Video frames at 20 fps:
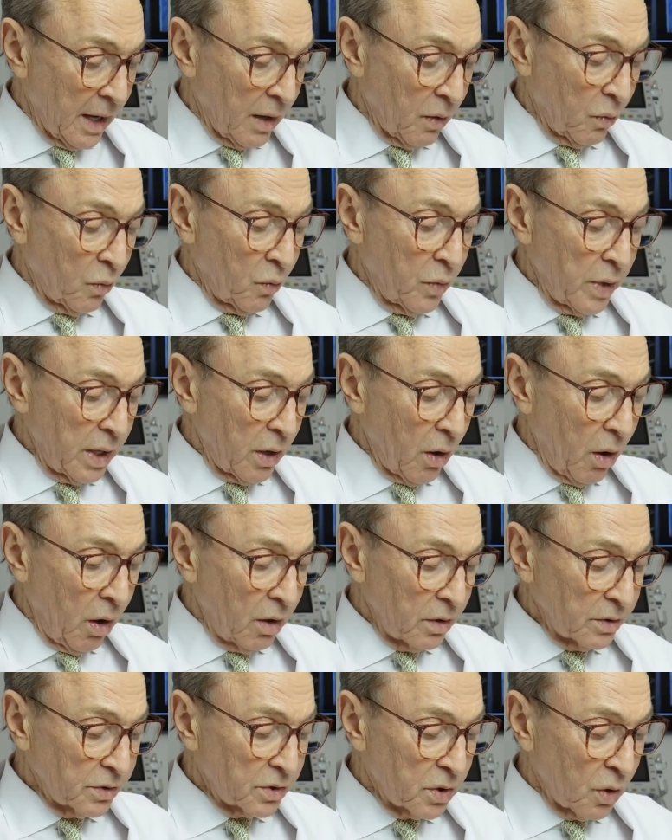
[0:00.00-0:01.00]
Uh, we
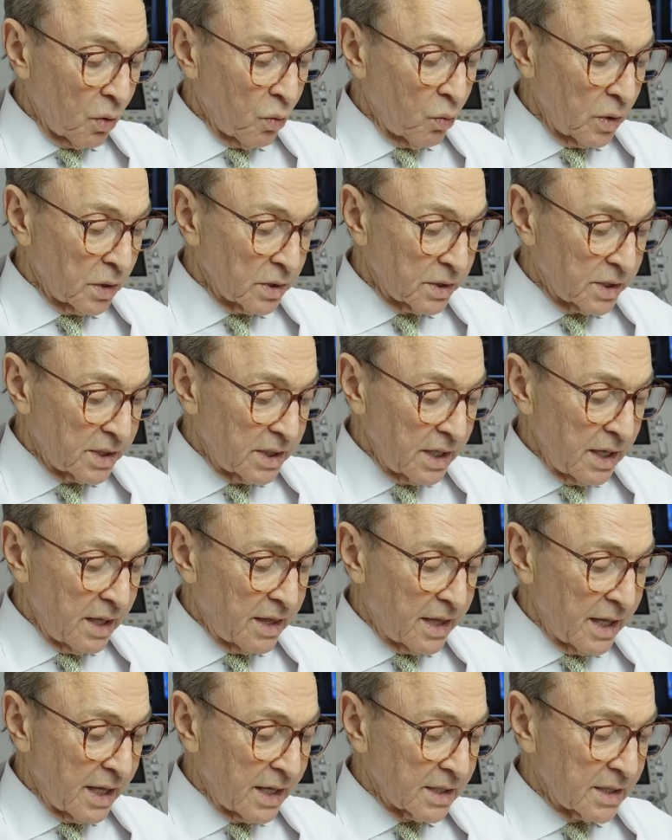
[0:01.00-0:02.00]
also will see
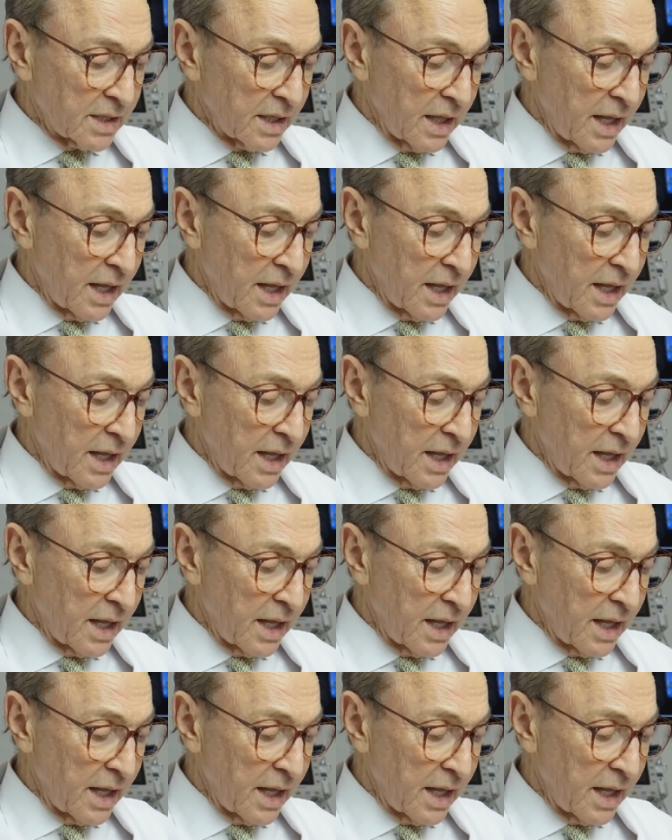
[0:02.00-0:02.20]
things